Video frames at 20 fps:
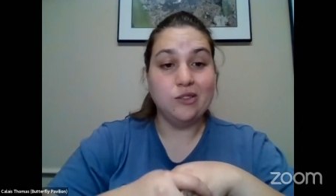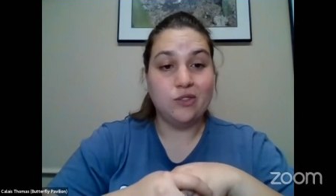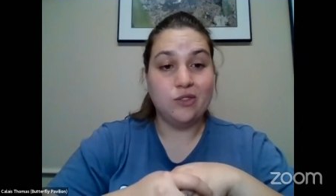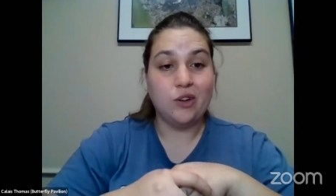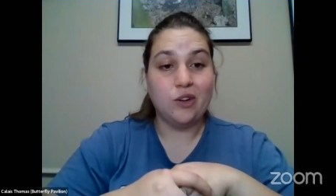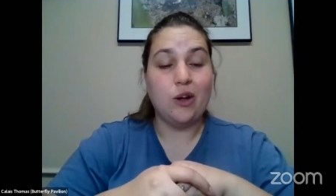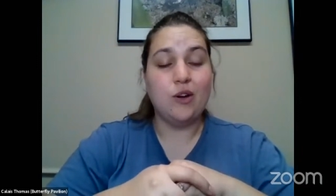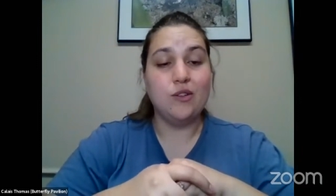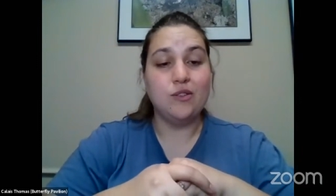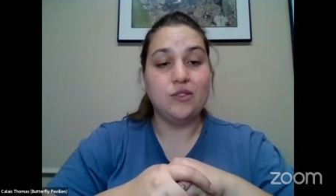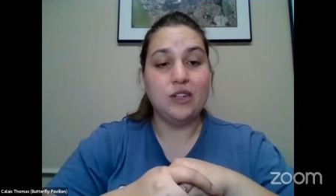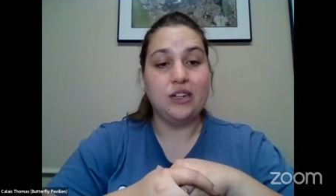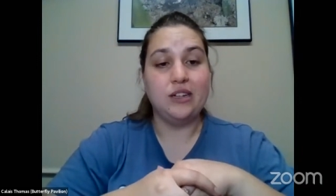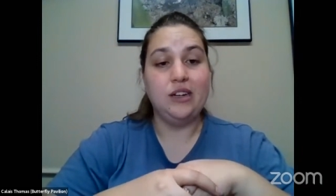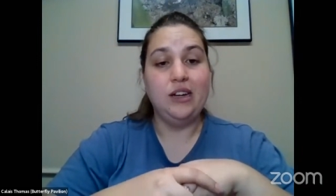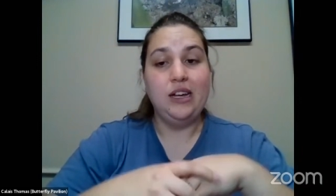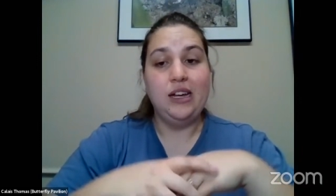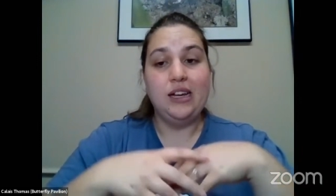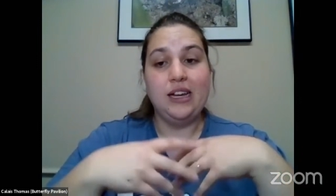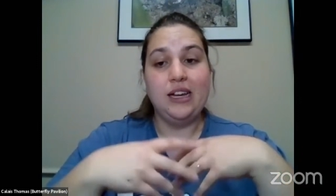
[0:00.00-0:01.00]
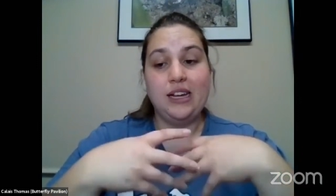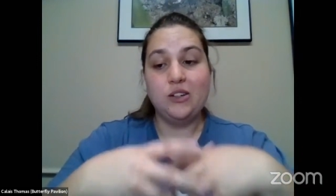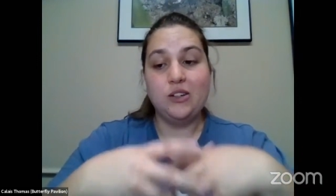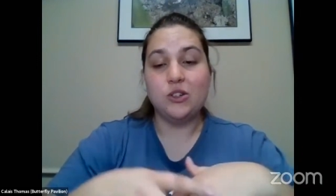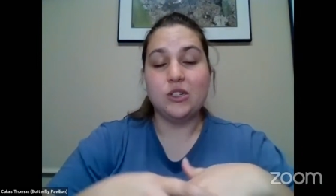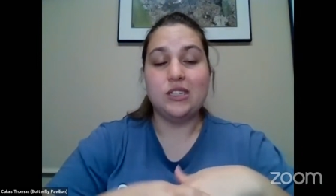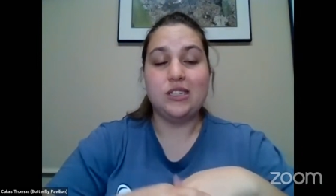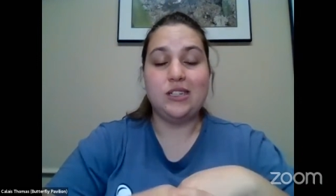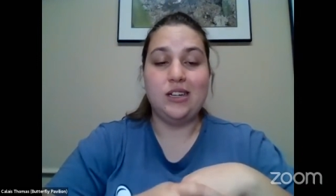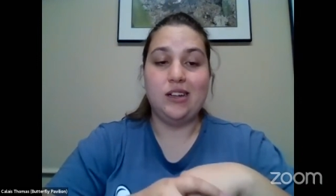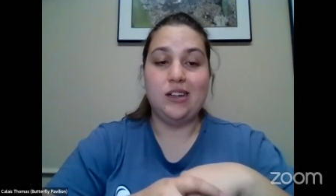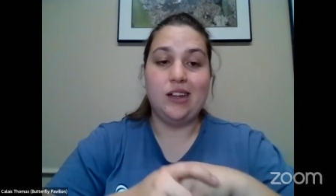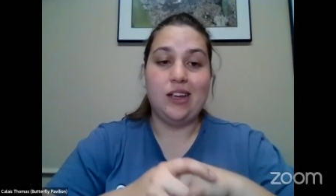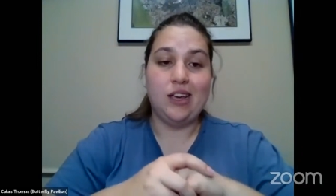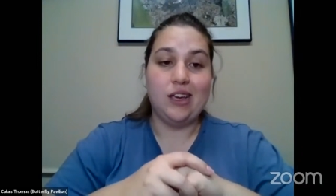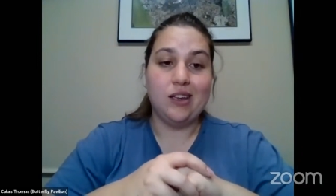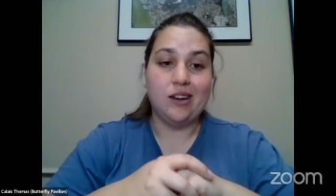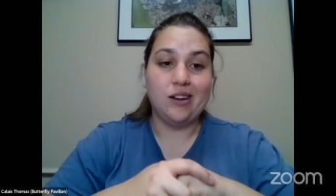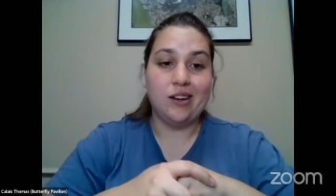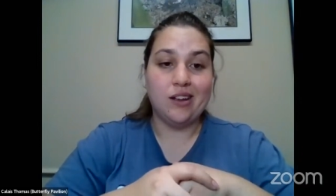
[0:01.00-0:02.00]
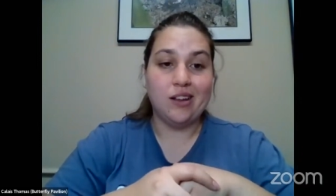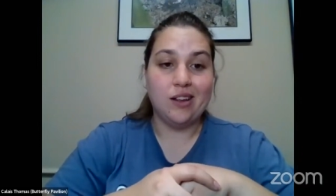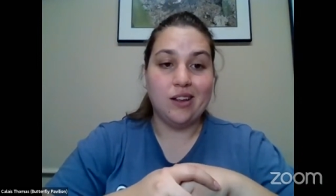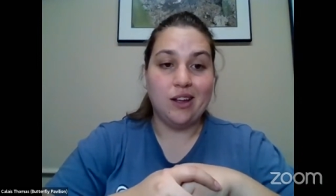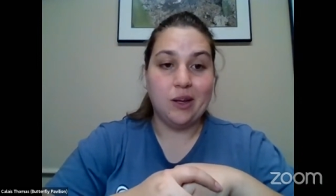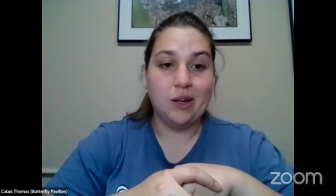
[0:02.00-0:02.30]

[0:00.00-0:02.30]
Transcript: involved and interested in